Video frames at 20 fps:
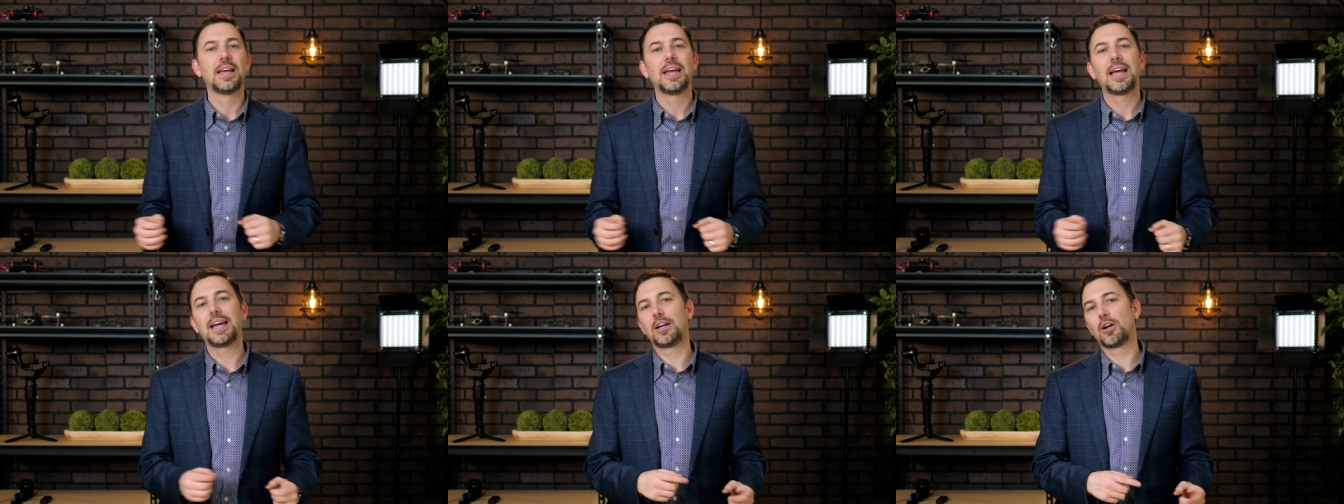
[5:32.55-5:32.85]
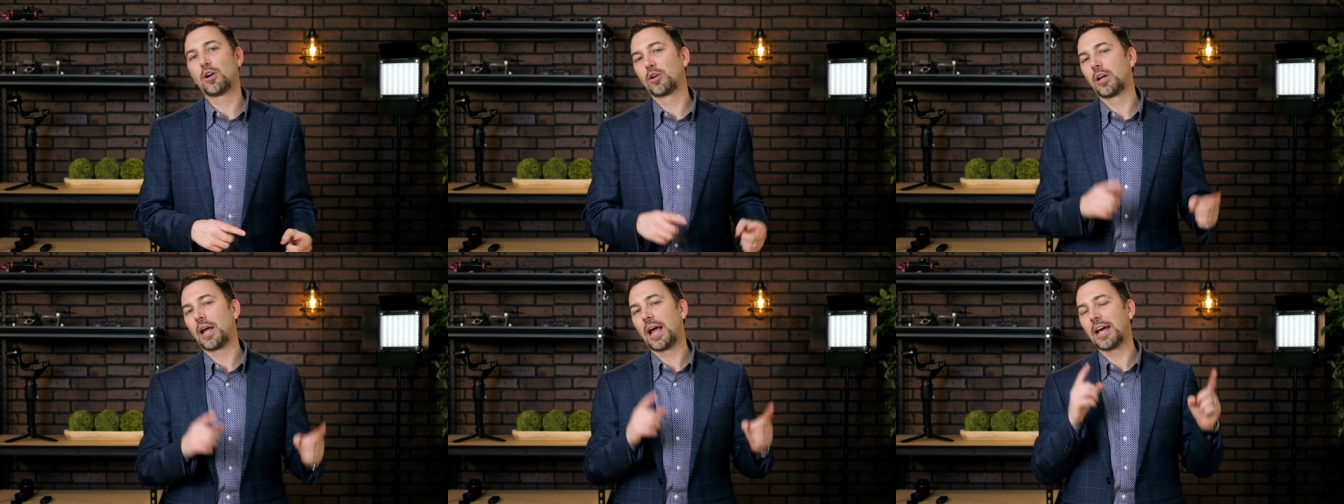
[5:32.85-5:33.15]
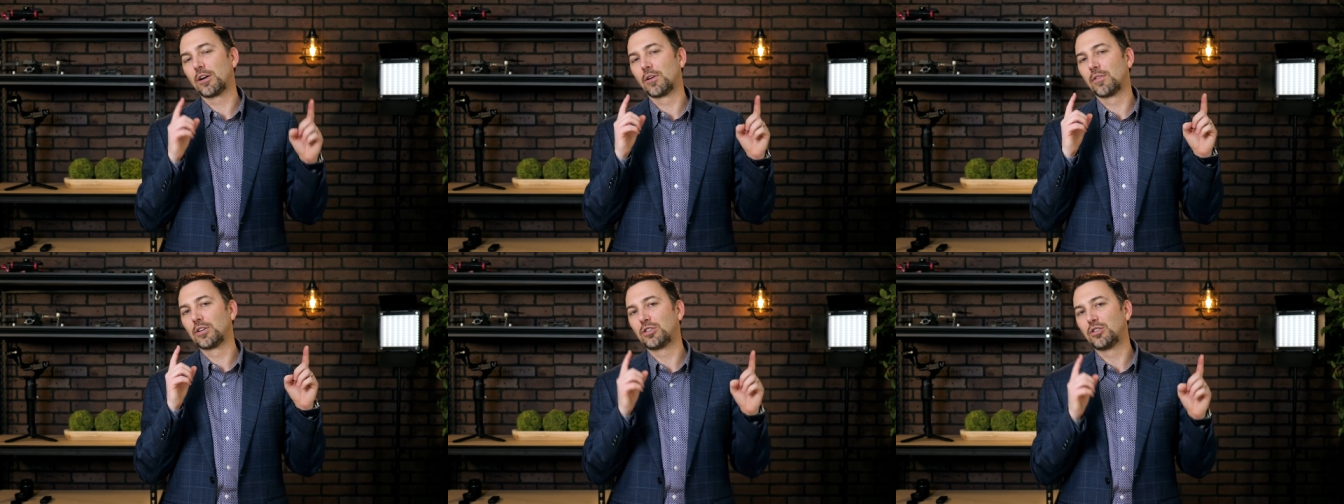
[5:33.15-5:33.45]
and
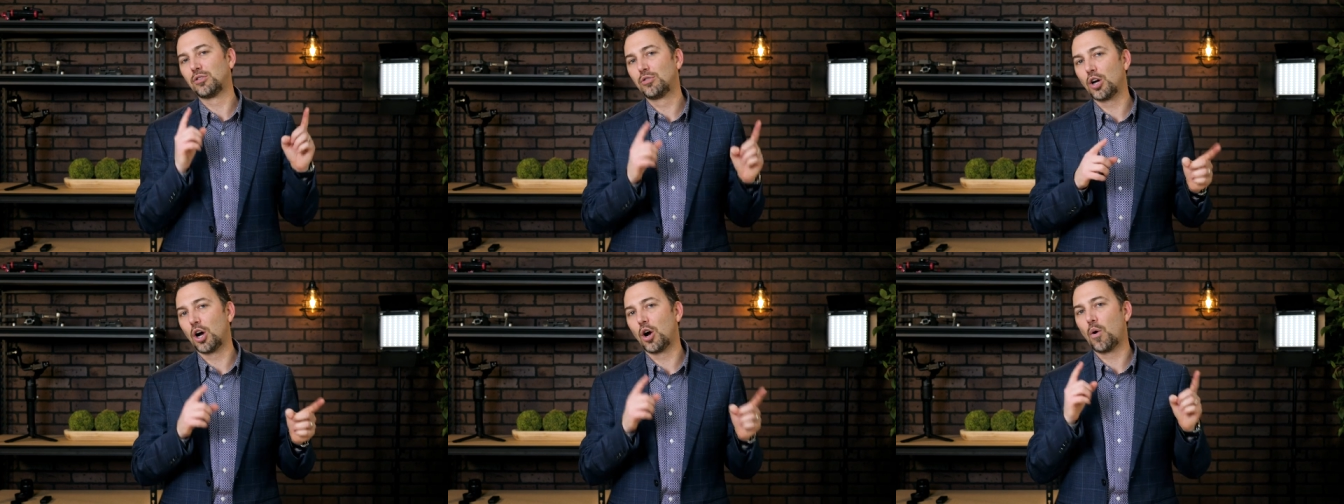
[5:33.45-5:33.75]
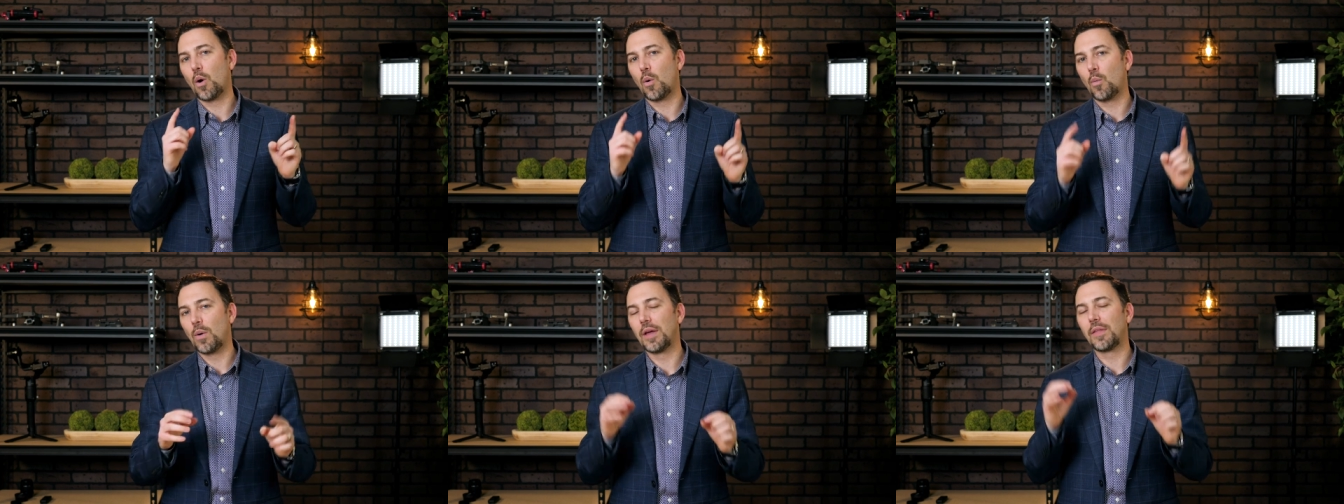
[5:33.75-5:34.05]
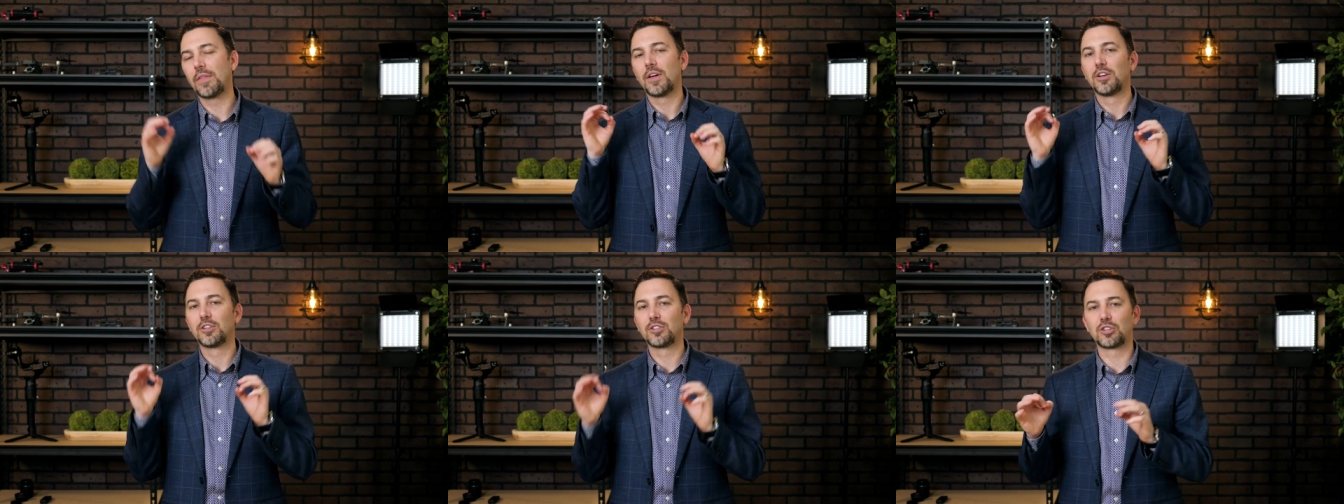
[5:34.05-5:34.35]
head over to
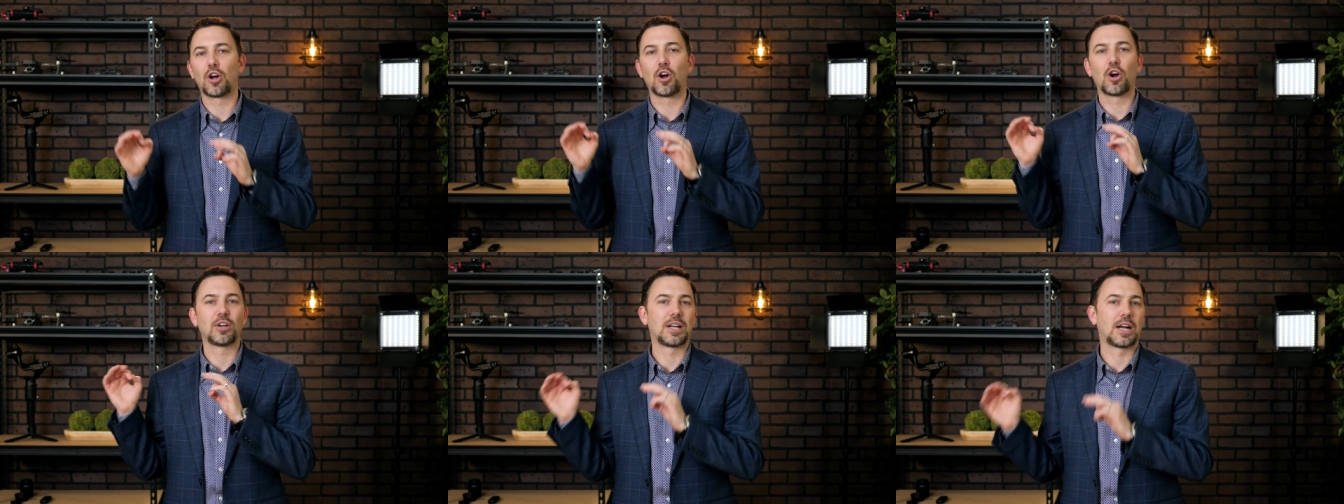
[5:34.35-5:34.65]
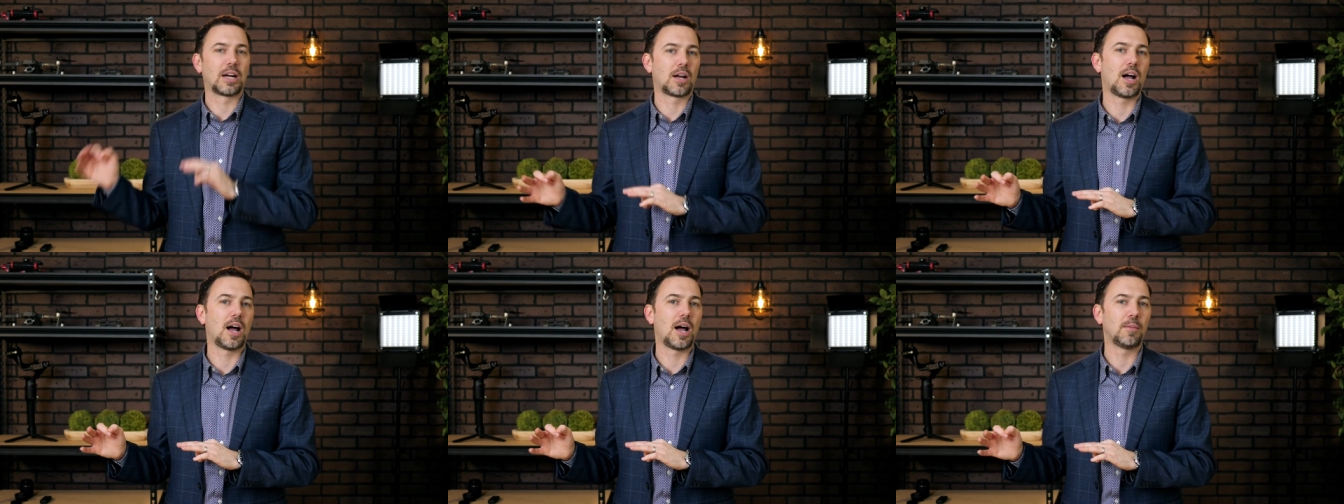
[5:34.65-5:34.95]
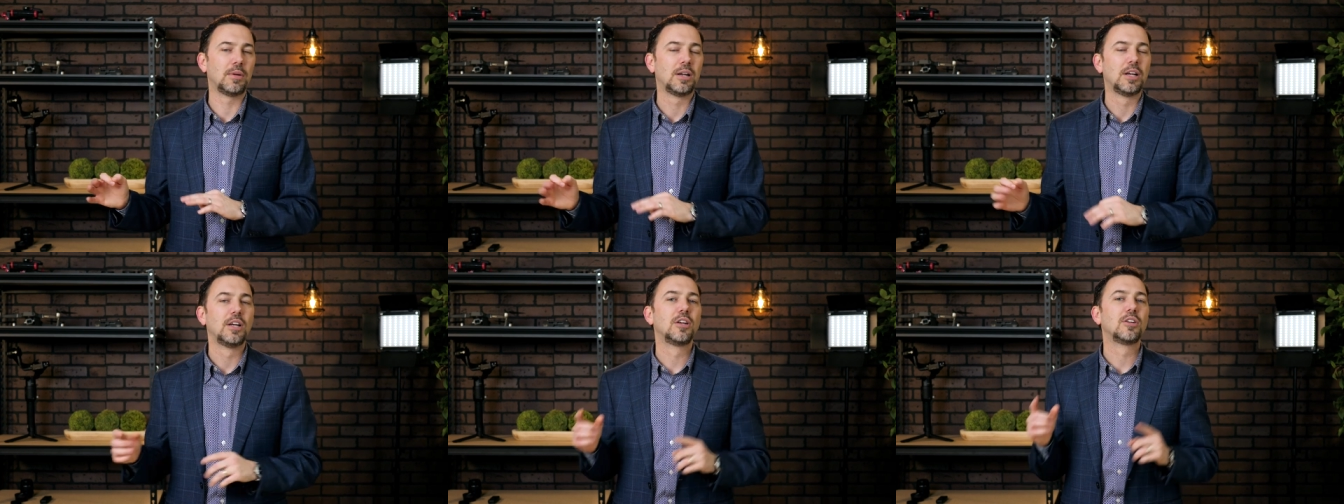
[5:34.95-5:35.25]

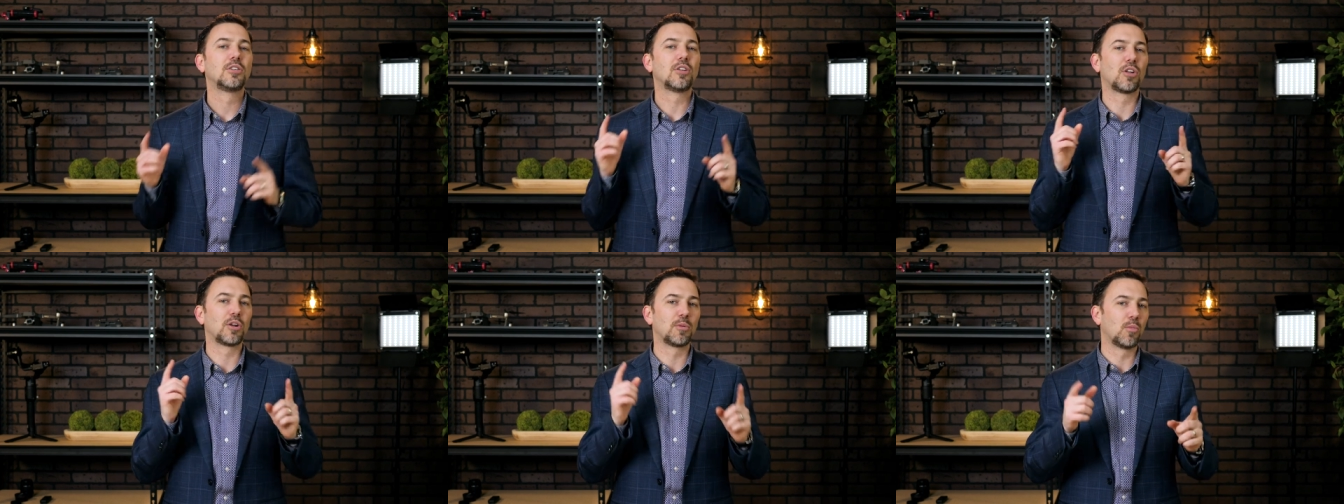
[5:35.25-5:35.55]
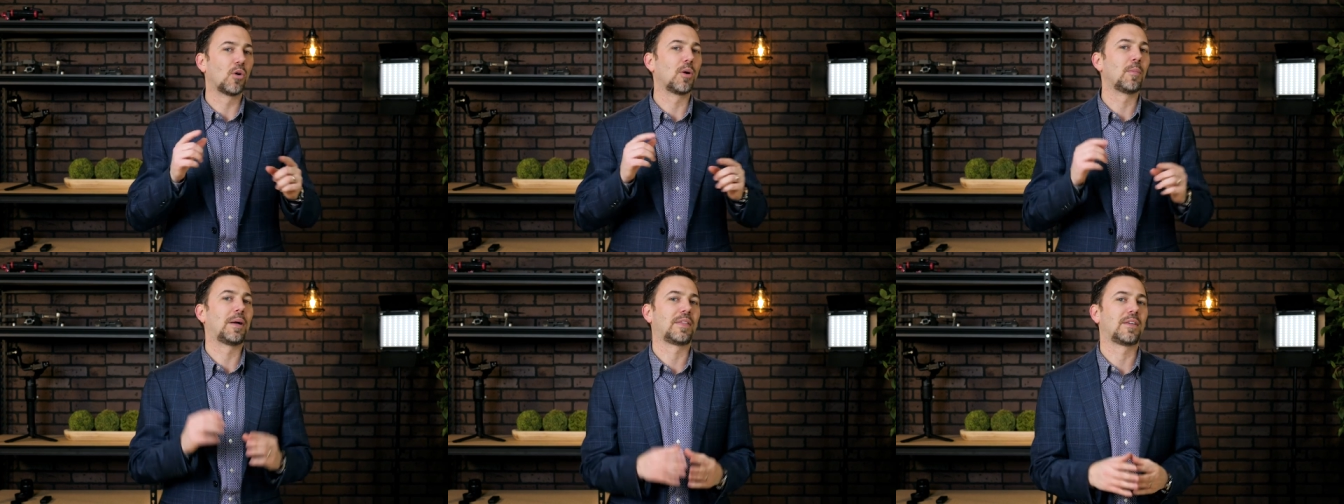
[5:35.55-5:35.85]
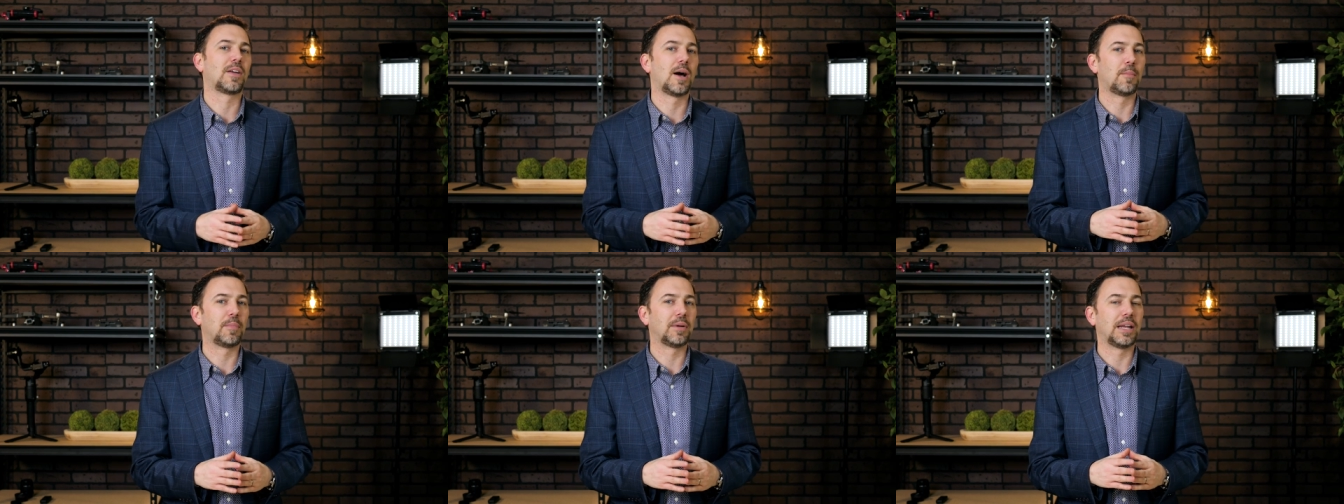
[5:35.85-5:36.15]
gowithstar.com to learn more about
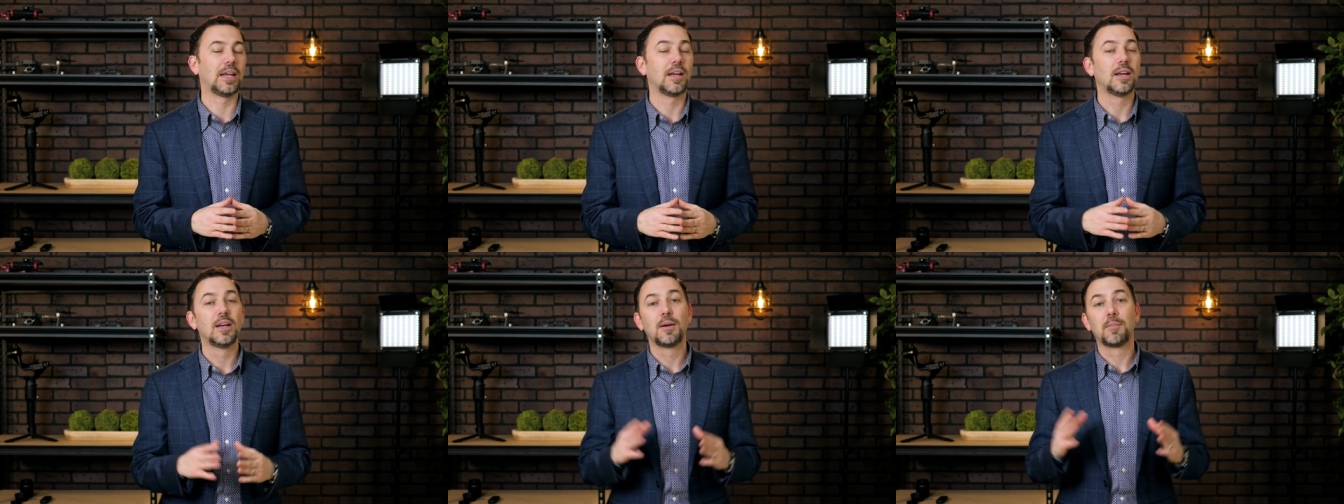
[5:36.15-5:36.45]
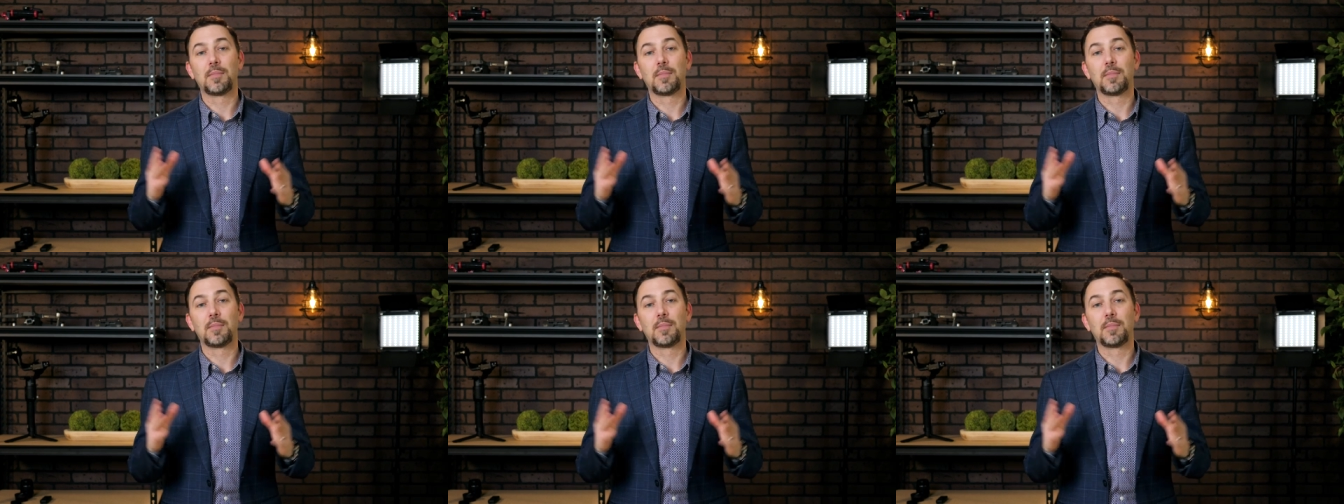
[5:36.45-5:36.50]
the company.